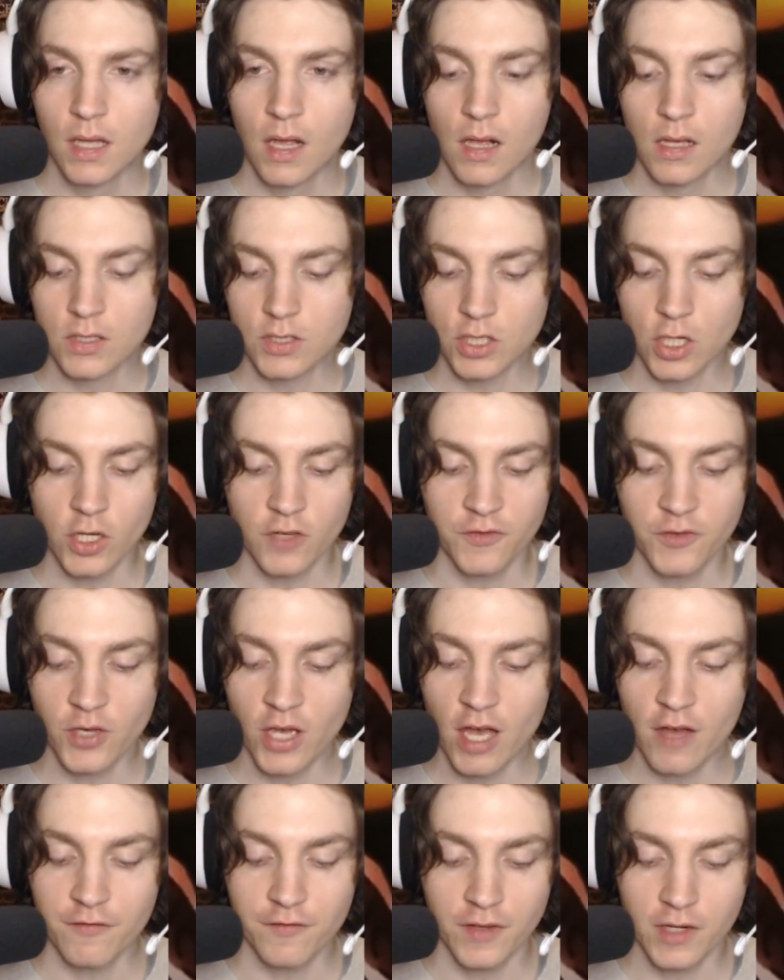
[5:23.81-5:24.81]
So if you
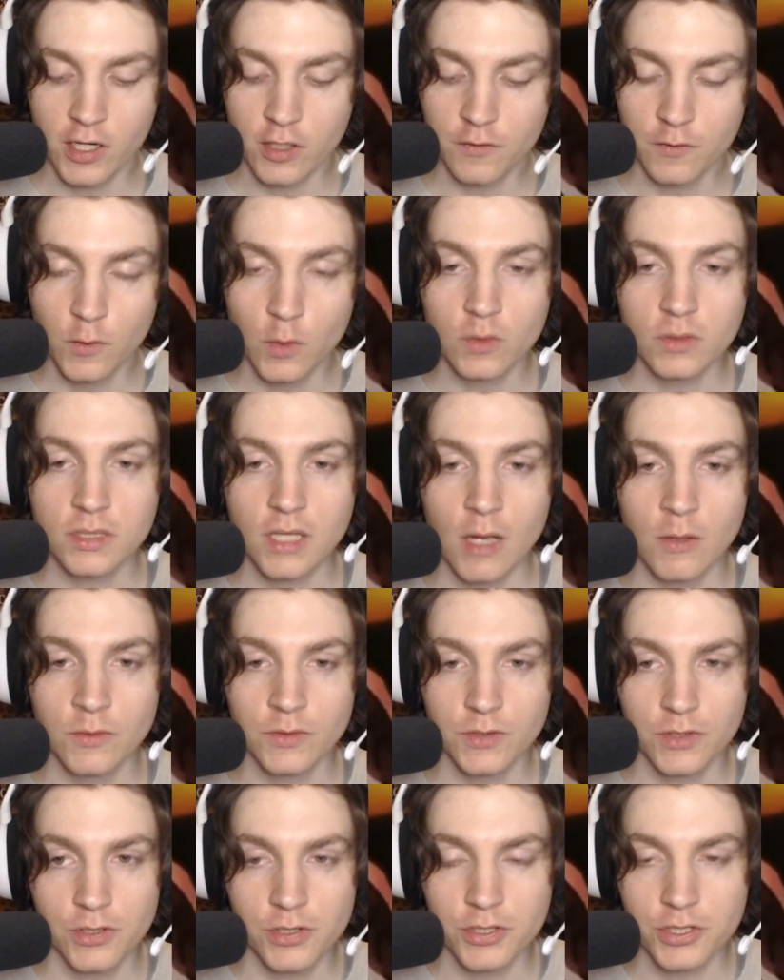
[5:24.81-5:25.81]
have a lot of
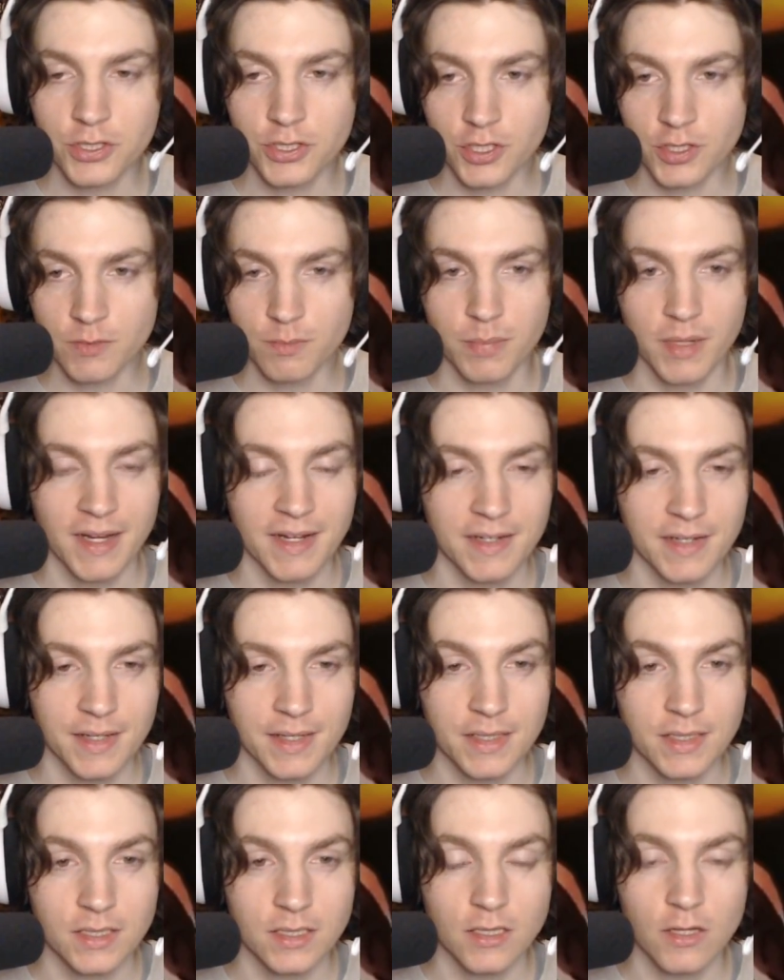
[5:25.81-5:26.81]
non-counters, just play
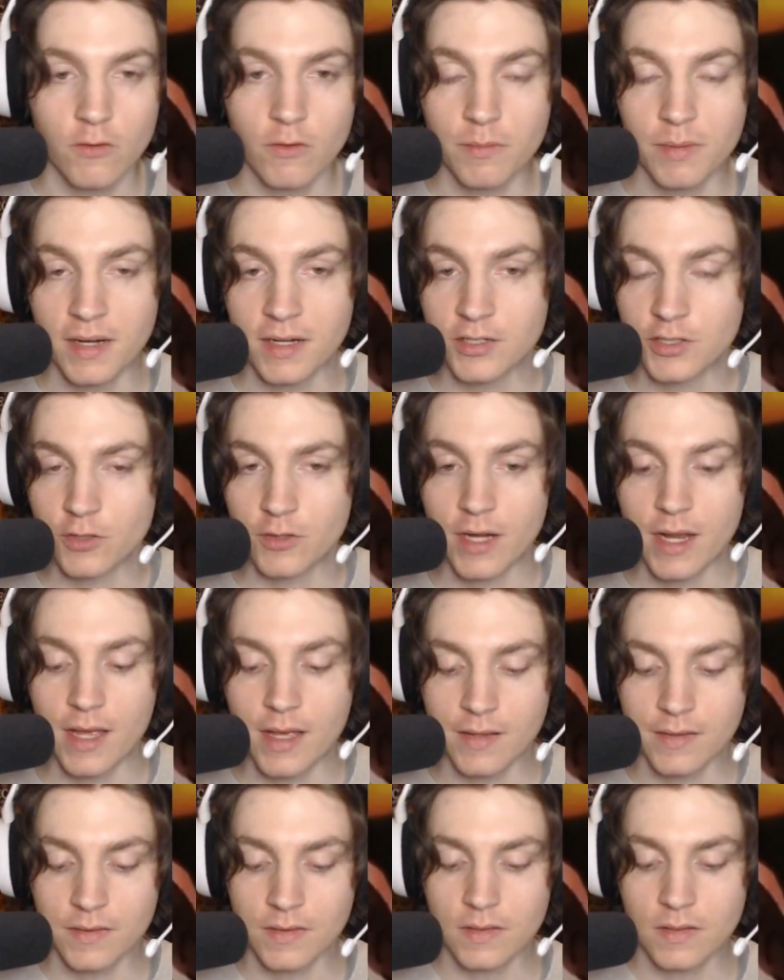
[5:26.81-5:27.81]
this, replenish your
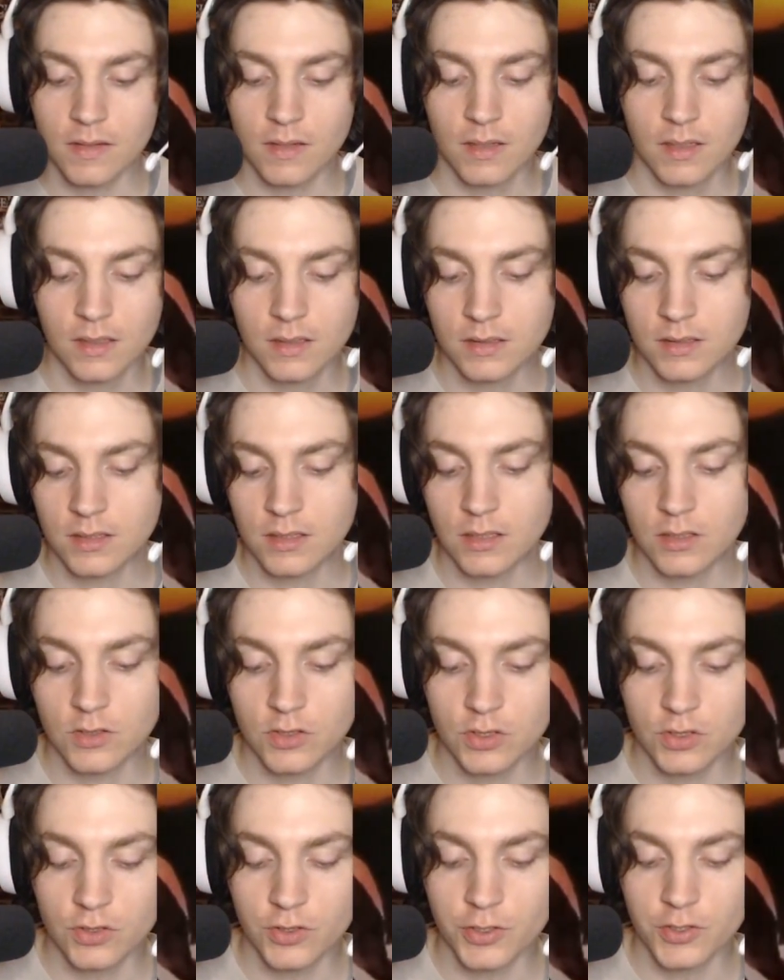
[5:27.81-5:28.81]
hand,
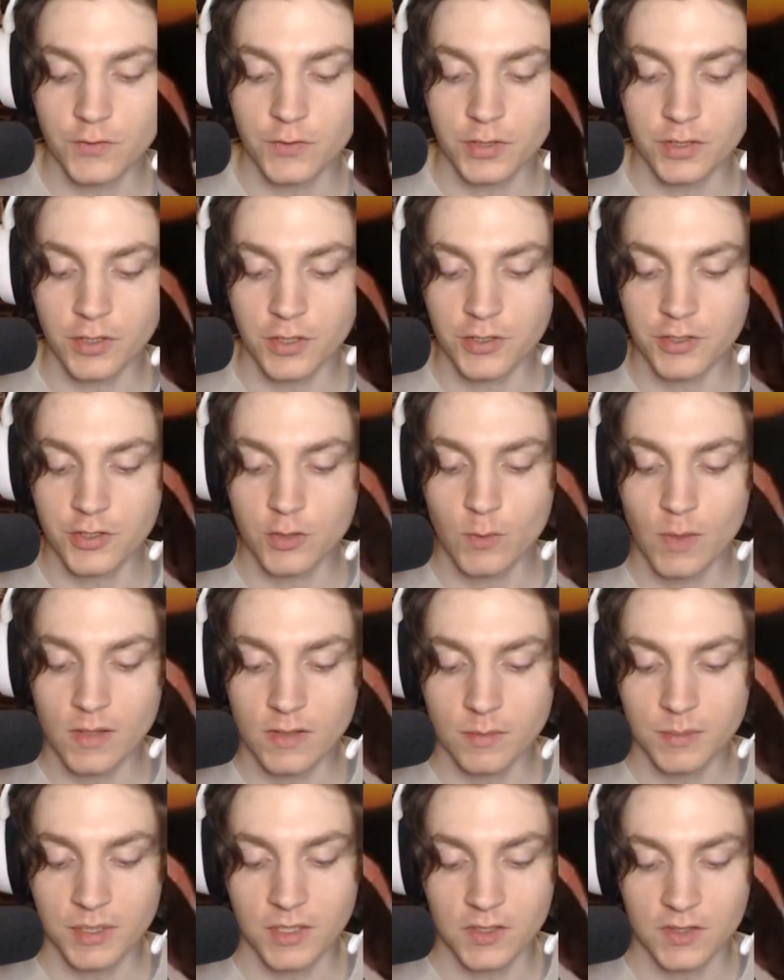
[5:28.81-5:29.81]
search for the cards you want,
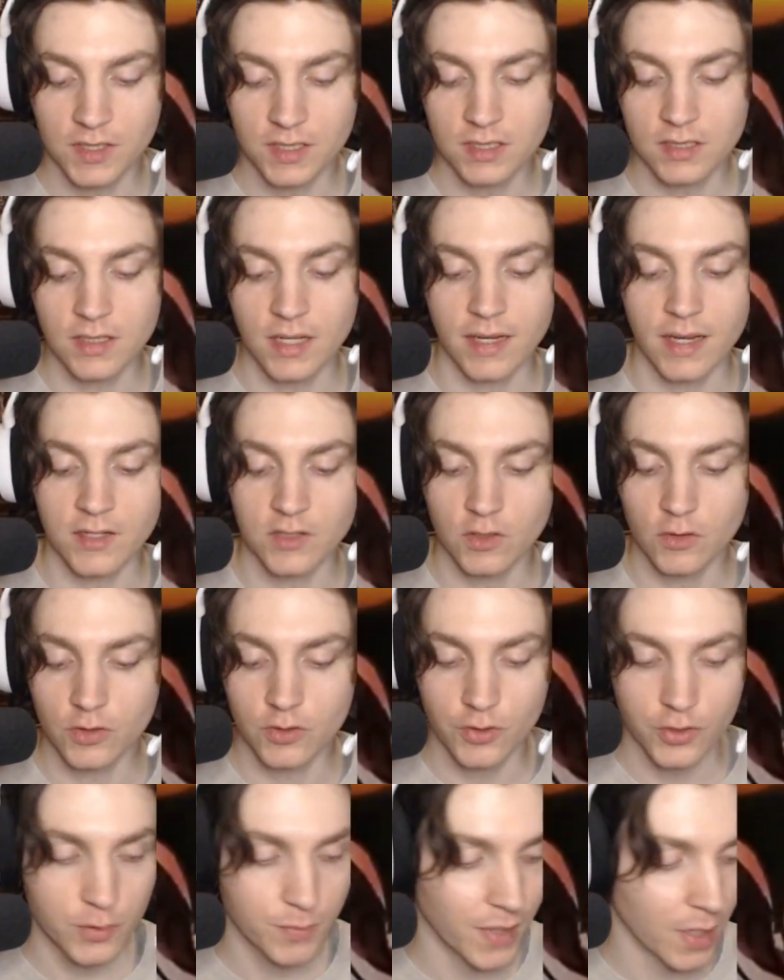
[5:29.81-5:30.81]
because this deck has no
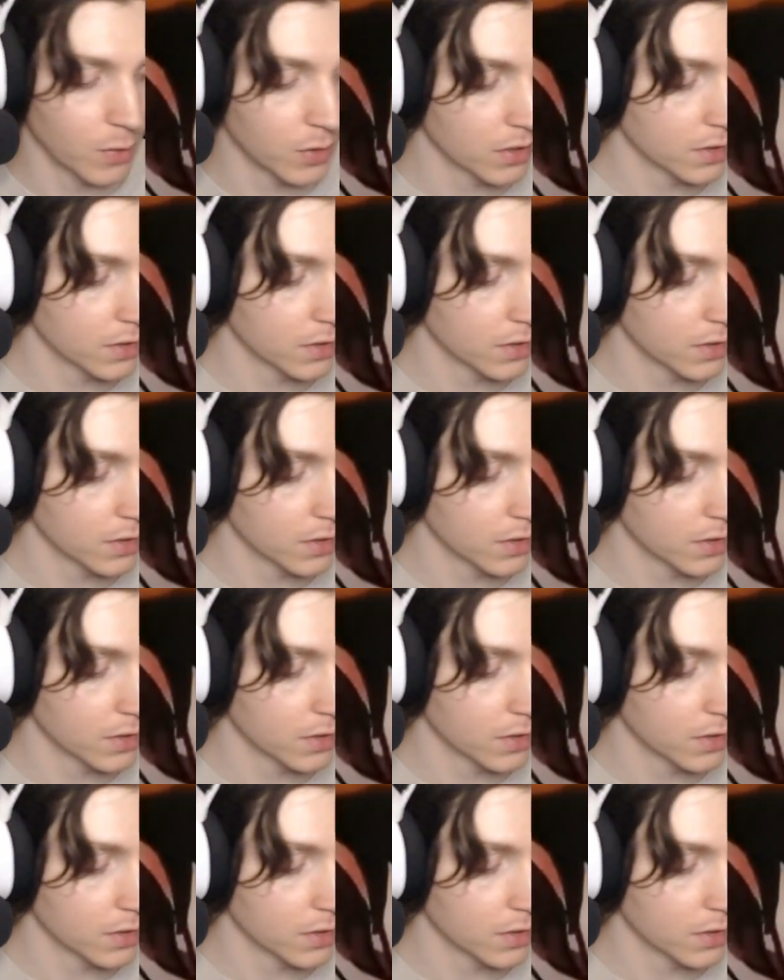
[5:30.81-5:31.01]
search power.